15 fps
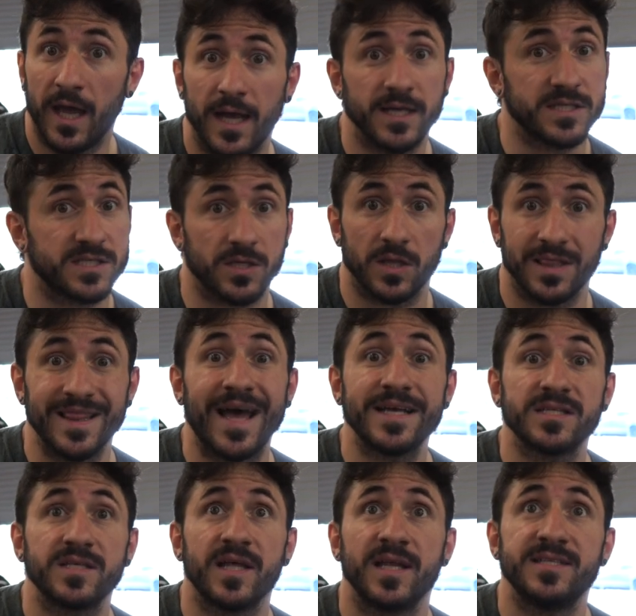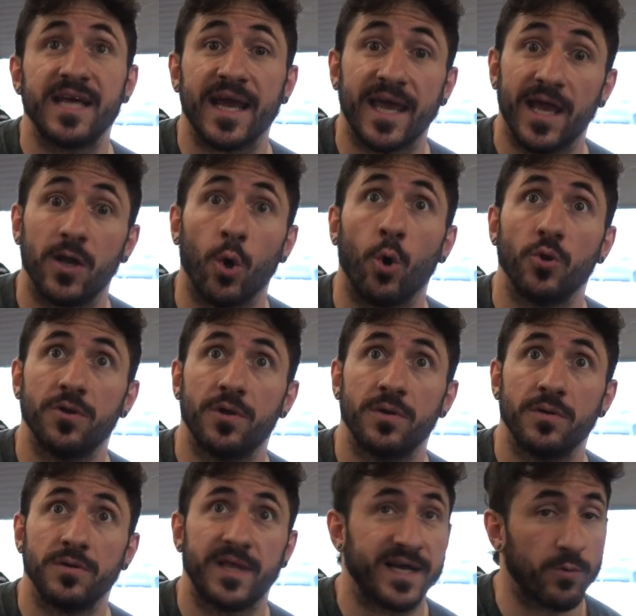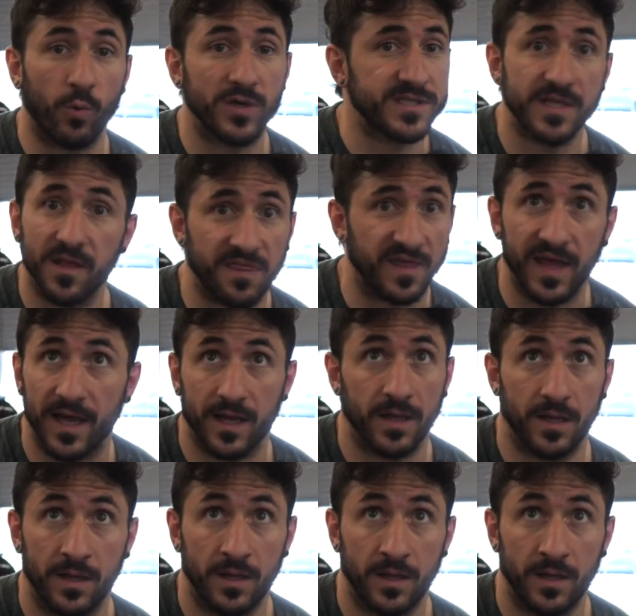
is less than a decade old. That wasn't a thing.